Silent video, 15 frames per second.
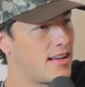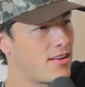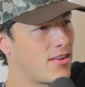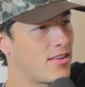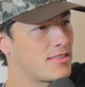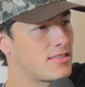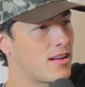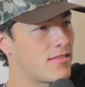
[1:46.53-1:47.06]
and
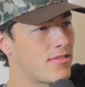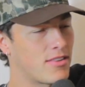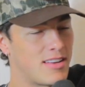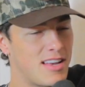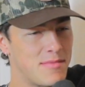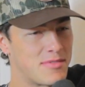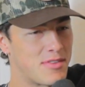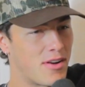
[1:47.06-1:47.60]
all that stuff. Our
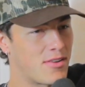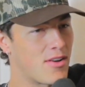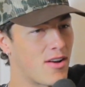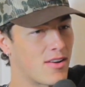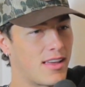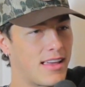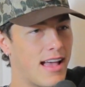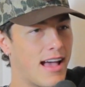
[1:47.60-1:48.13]
team started
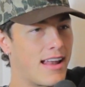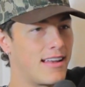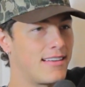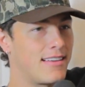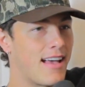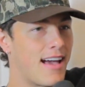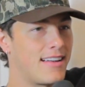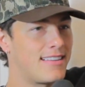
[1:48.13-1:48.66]
talking, got
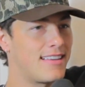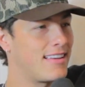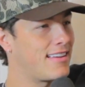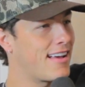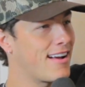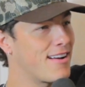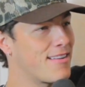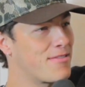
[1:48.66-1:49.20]
it, got it
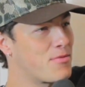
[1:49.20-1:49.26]
taken care